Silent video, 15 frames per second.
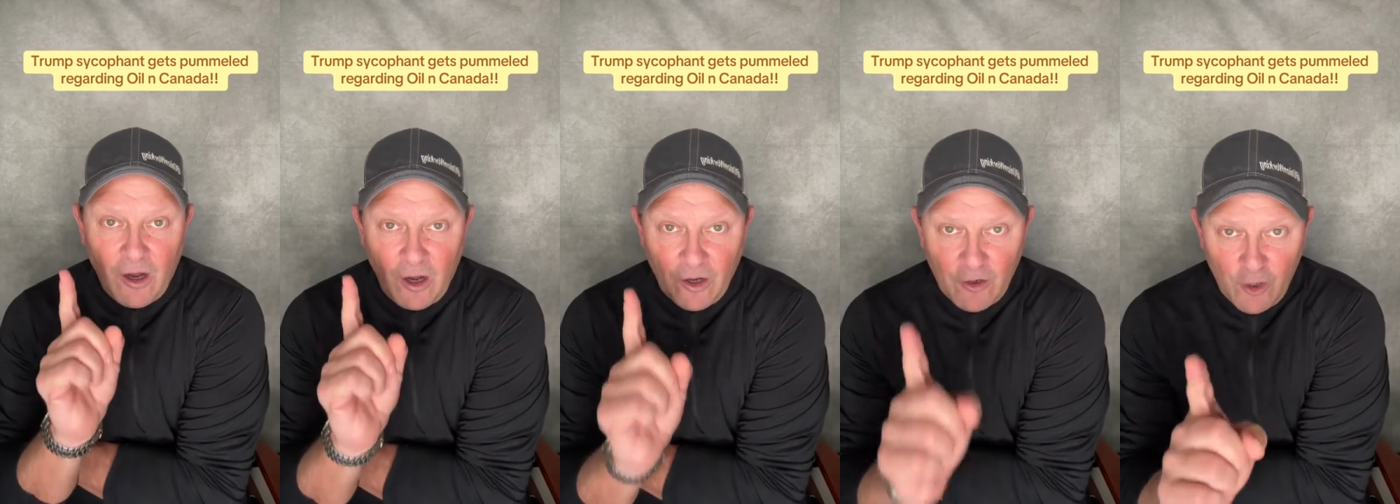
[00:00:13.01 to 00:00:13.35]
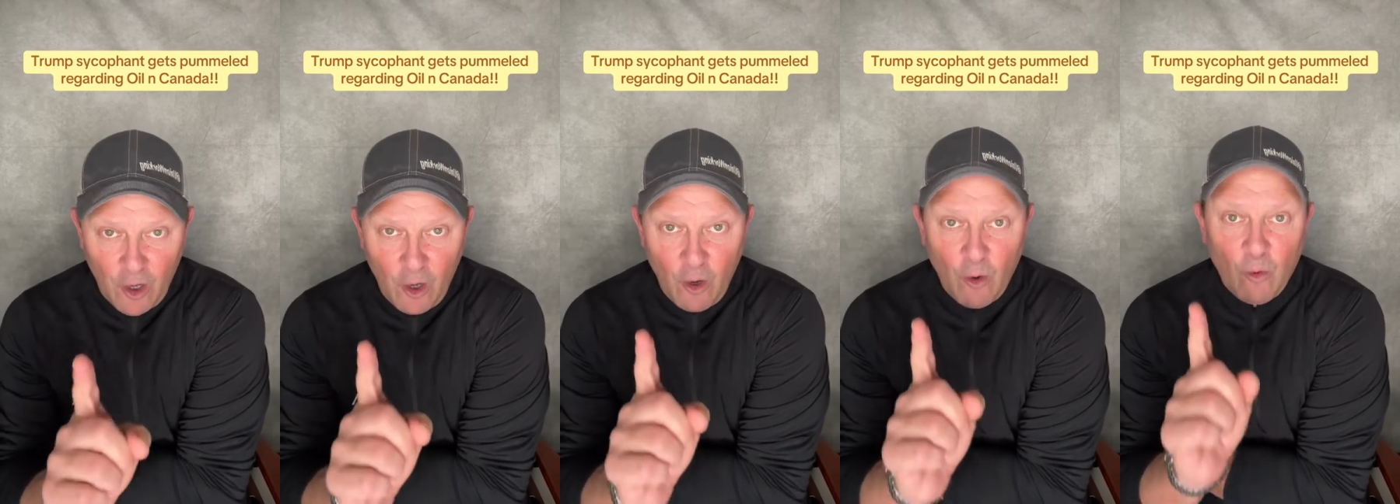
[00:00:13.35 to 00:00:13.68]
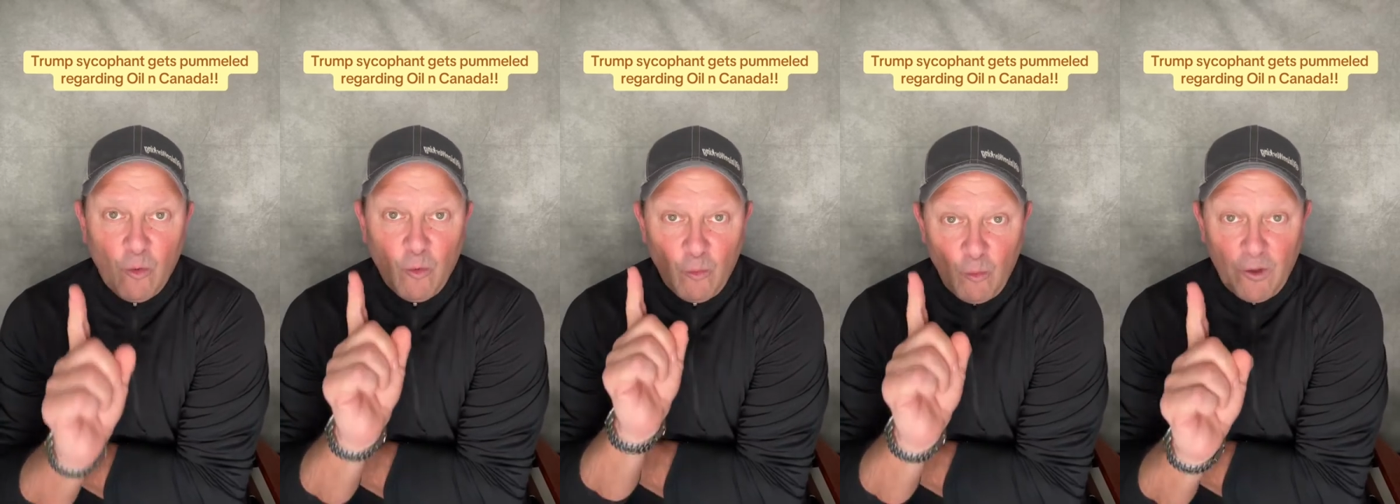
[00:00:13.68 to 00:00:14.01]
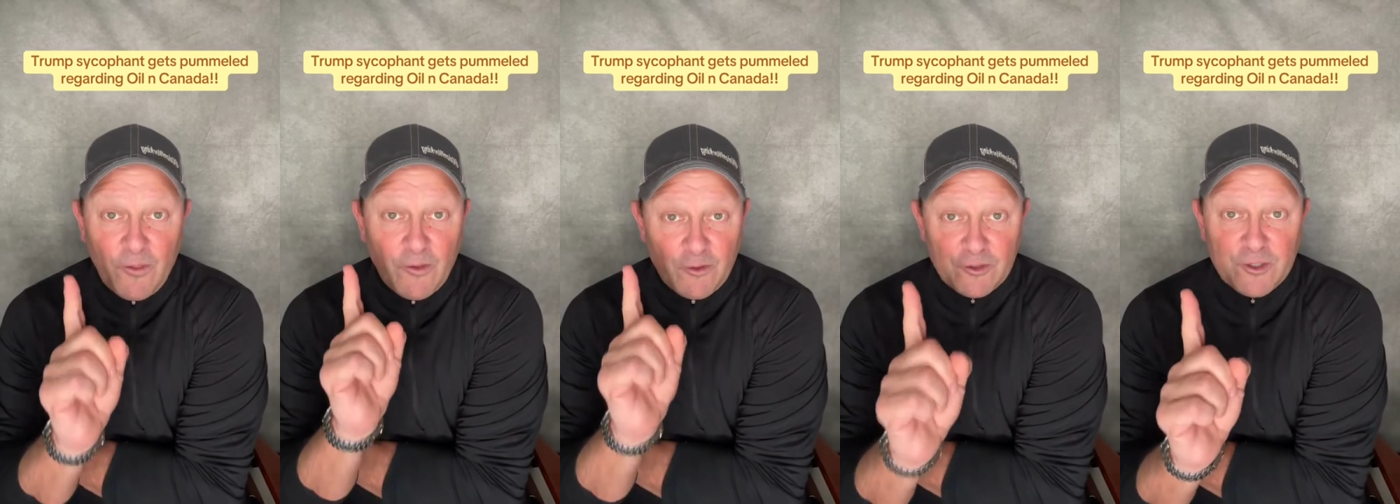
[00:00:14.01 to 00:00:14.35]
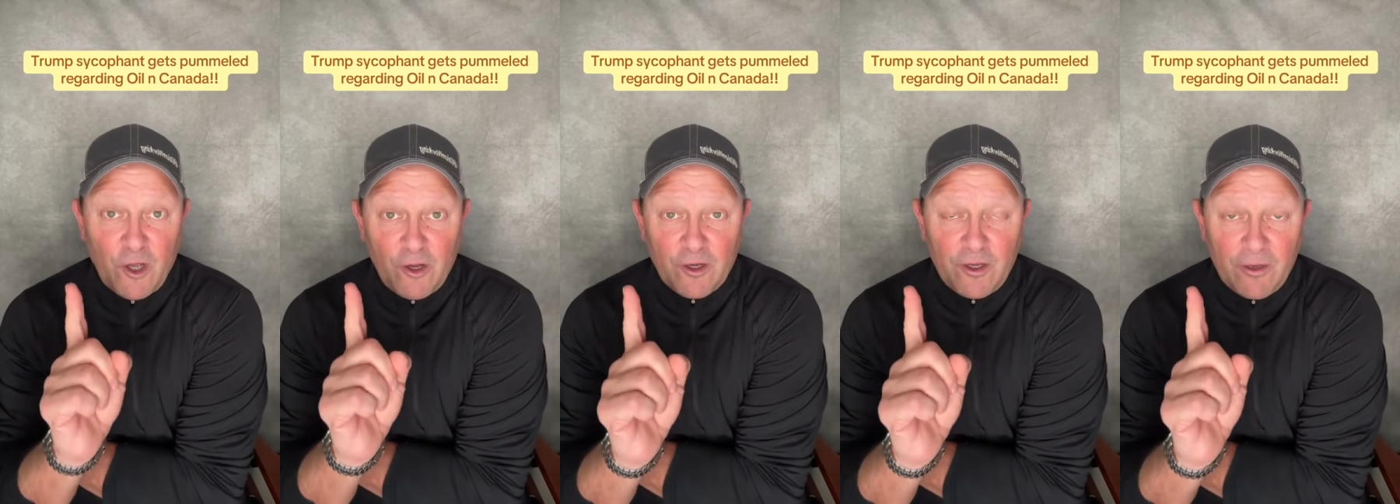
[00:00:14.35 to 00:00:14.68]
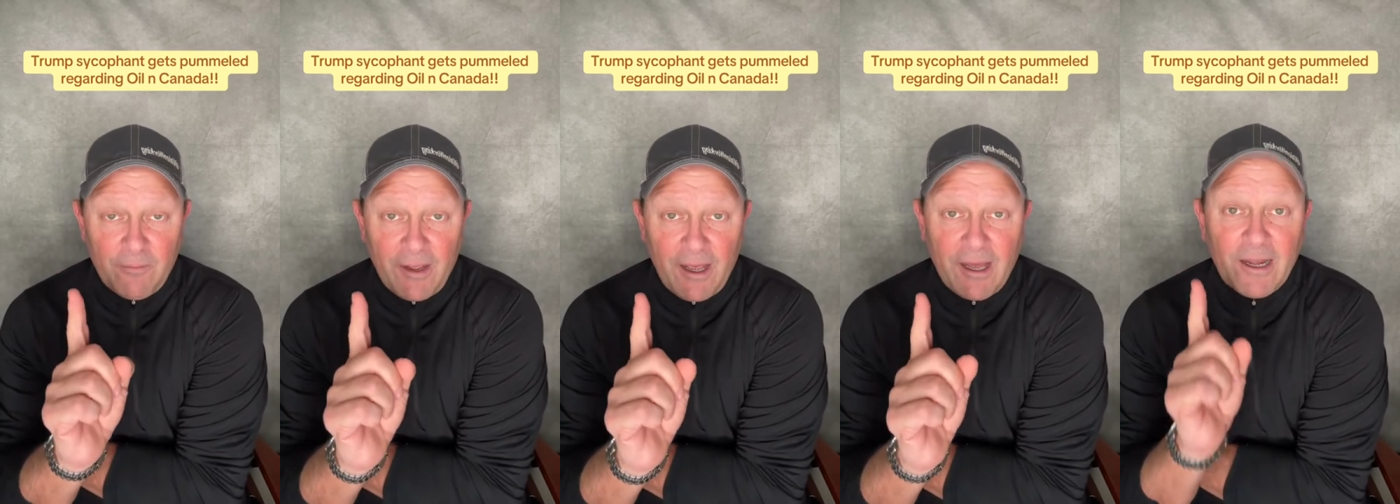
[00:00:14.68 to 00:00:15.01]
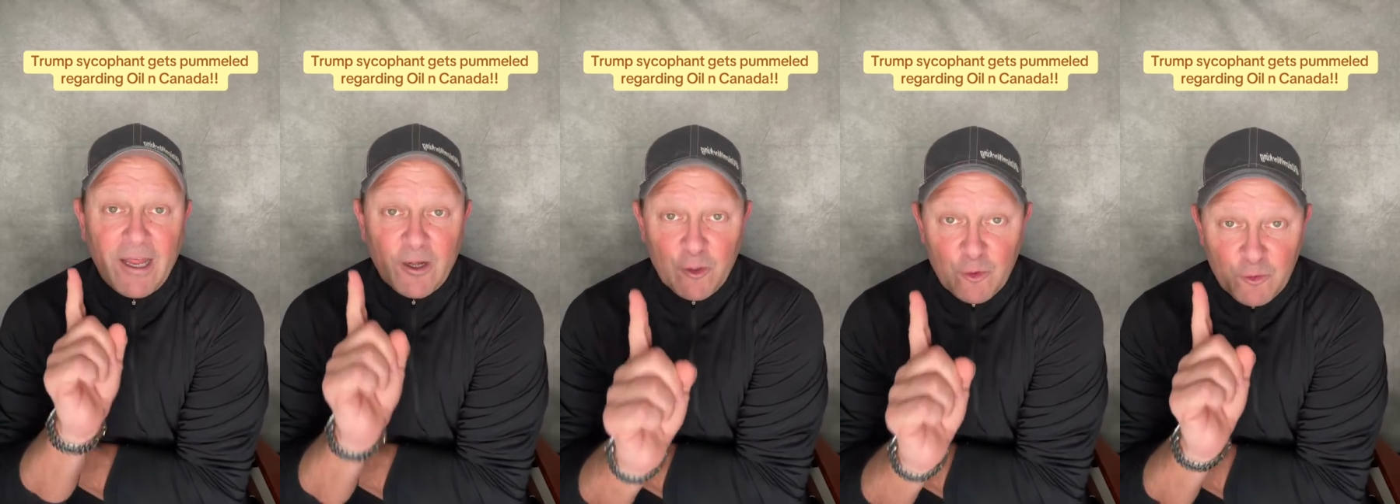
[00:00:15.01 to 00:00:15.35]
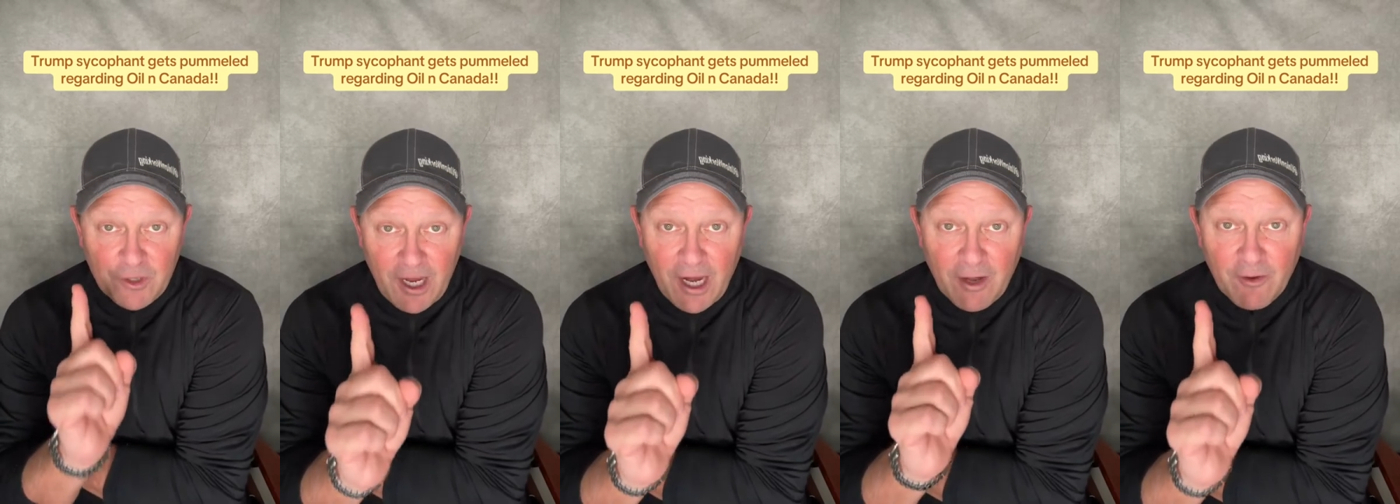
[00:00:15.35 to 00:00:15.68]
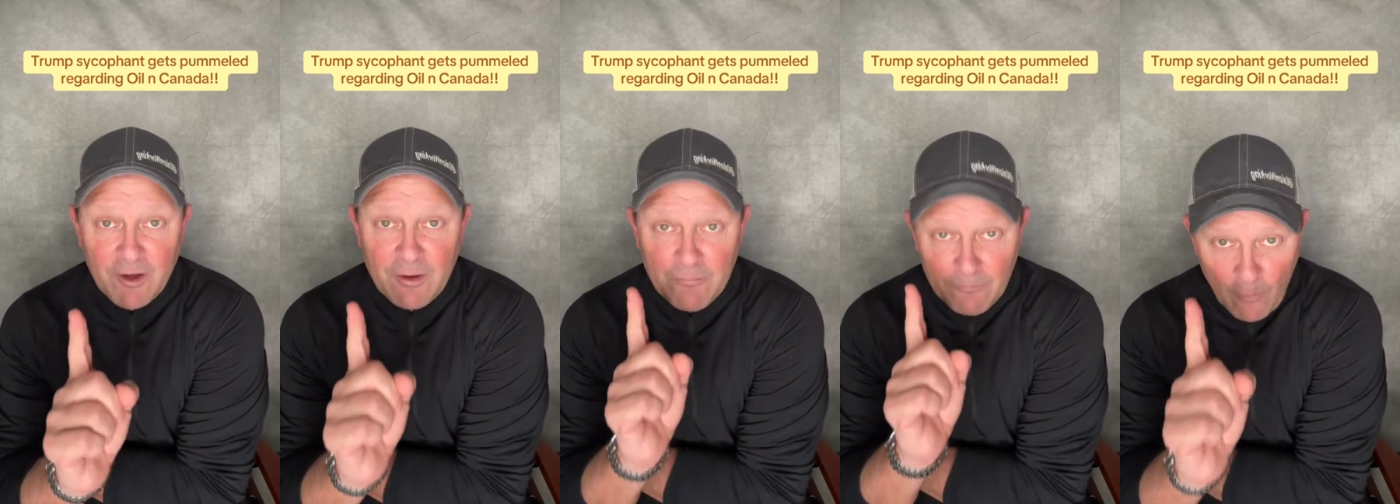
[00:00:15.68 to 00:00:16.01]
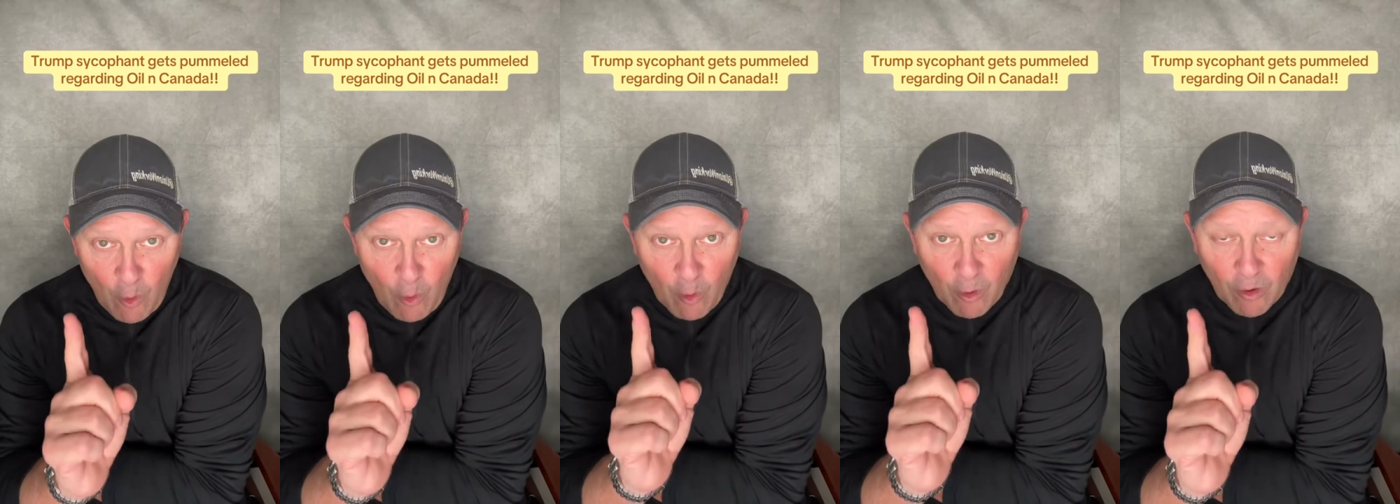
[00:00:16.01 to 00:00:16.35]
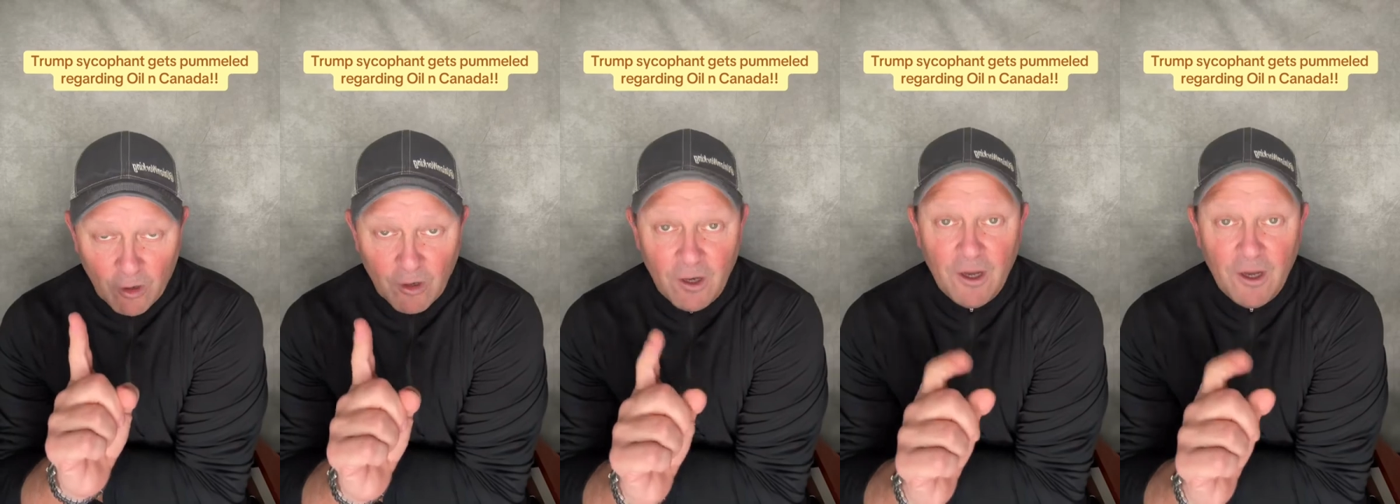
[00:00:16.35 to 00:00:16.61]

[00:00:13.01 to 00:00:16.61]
know what they're talking about and who carry more